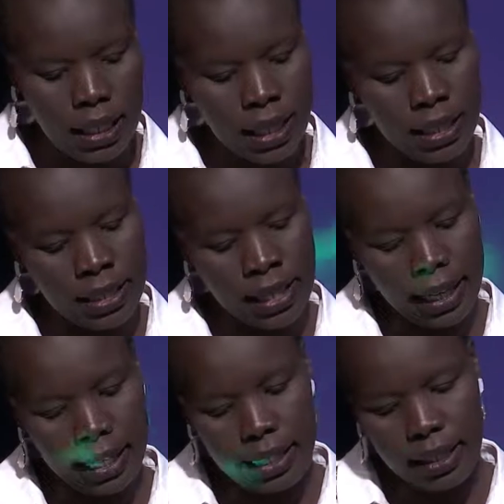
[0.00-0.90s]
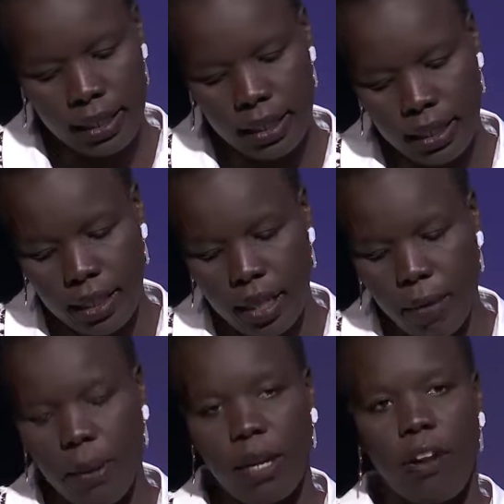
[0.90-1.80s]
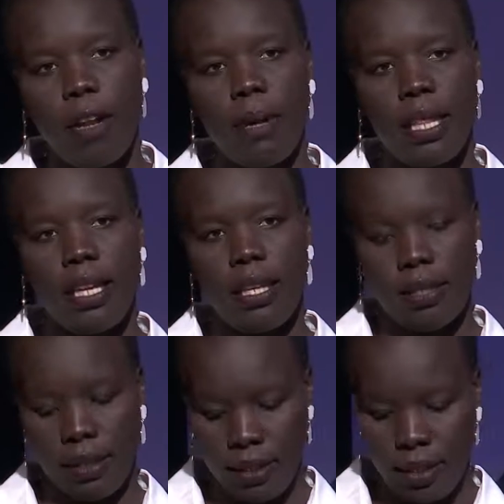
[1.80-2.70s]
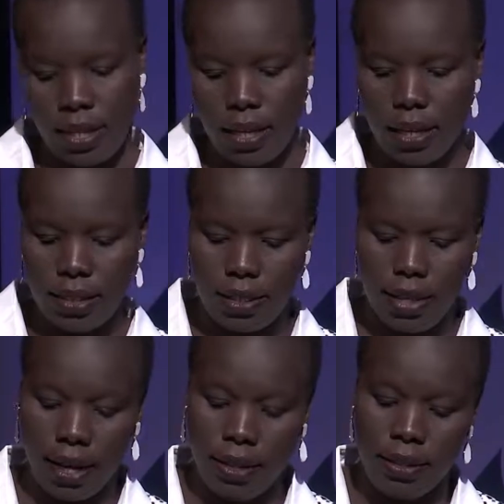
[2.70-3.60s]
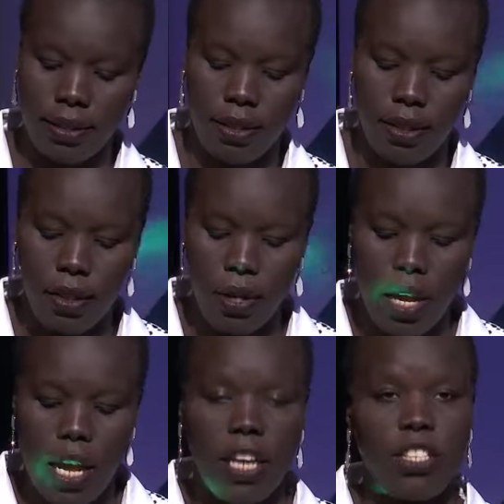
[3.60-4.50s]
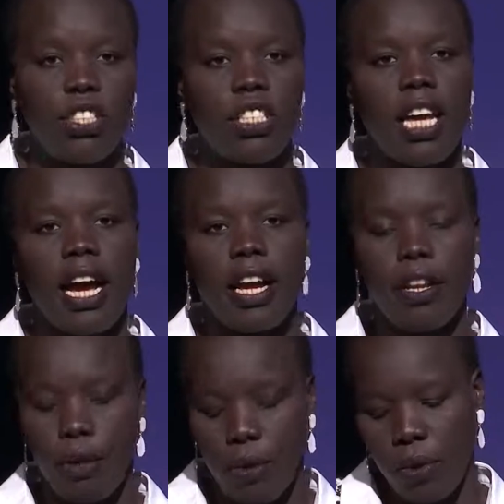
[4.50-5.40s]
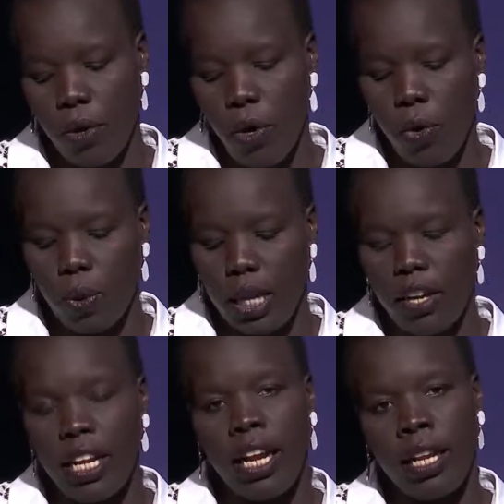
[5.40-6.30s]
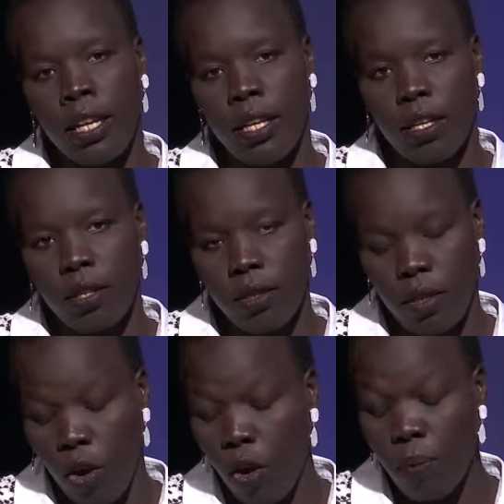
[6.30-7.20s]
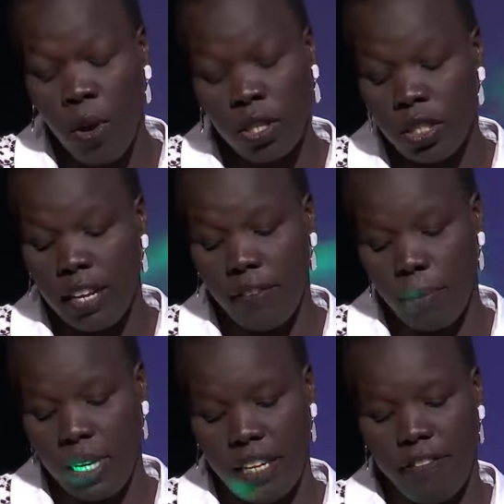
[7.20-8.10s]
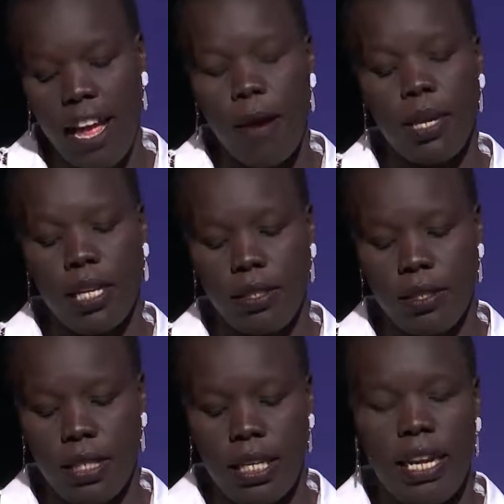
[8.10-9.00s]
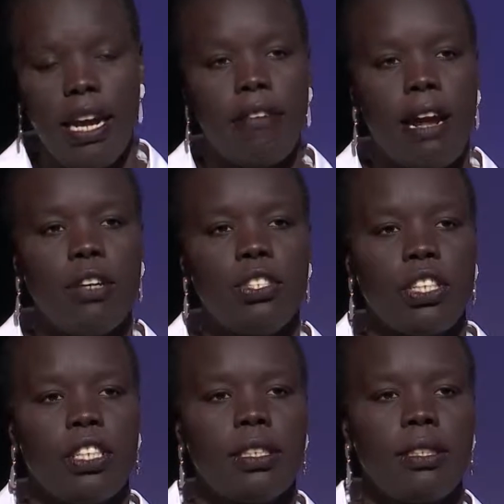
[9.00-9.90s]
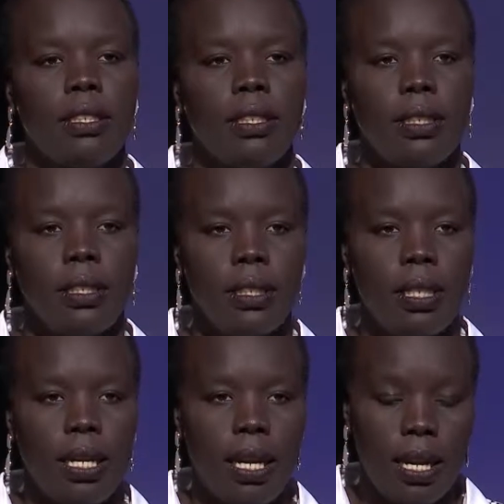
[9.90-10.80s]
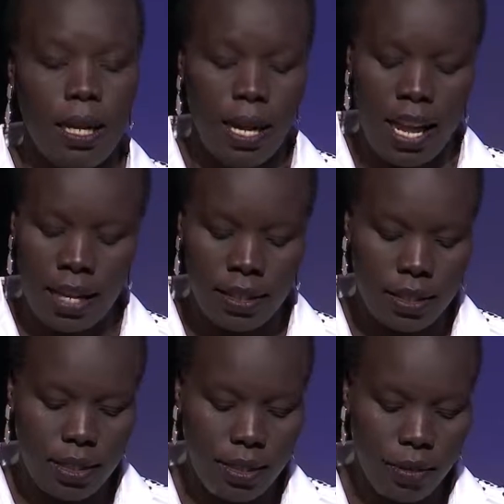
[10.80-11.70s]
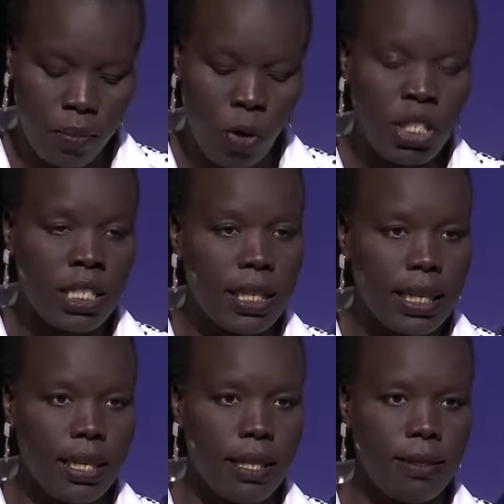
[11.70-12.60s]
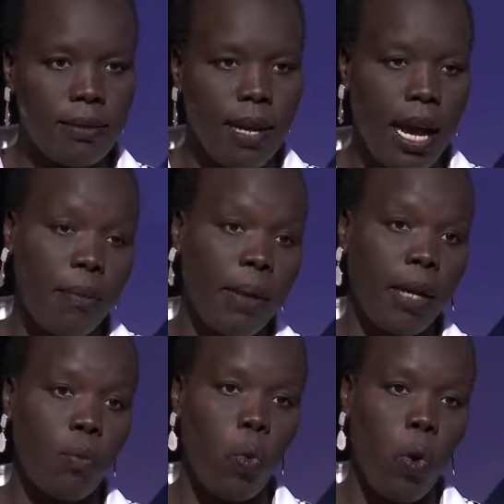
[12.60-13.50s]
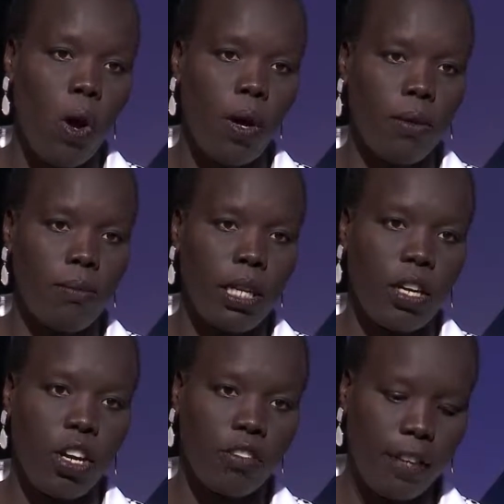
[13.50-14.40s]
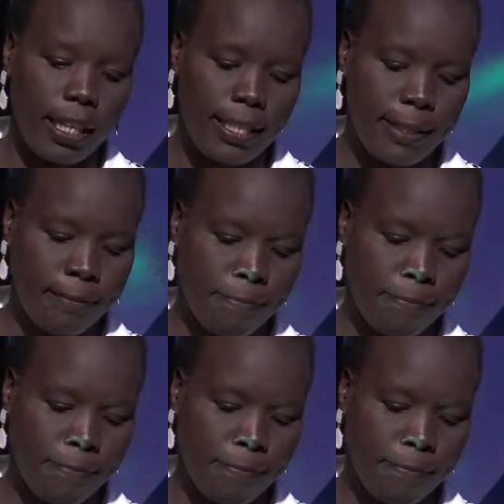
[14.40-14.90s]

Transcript: Instead, my grandmother is dead, and she died without any or most of immediate family around her. And mostly, I blame war and conflict.